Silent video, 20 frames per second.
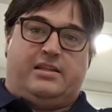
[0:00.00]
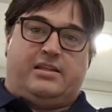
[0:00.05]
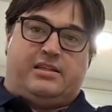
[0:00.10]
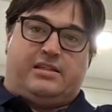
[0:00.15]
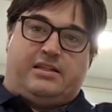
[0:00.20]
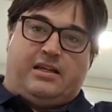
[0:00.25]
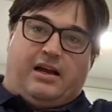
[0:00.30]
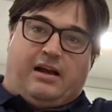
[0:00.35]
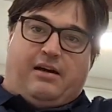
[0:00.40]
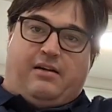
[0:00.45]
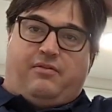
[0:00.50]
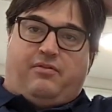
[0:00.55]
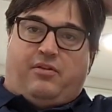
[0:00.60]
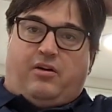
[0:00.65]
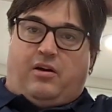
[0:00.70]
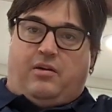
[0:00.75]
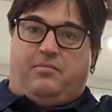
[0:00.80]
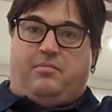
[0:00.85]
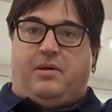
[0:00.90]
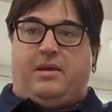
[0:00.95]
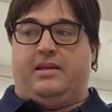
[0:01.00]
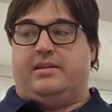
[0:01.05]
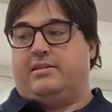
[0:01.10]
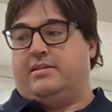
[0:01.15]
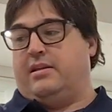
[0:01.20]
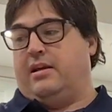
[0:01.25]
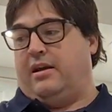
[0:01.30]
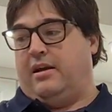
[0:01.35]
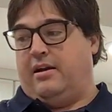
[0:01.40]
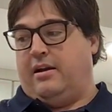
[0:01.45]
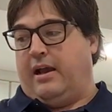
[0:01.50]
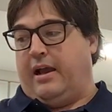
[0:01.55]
stuff on pizza,